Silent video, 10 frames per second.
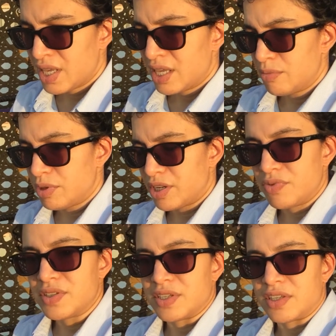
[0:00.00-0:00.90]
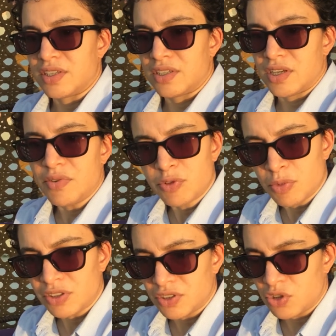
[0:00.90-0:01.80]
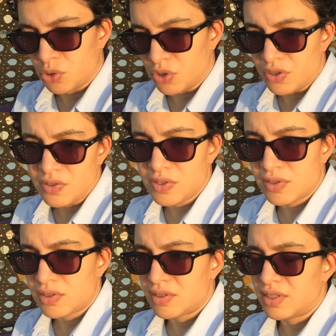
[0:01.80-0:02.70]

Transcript: But if it's a government insurance,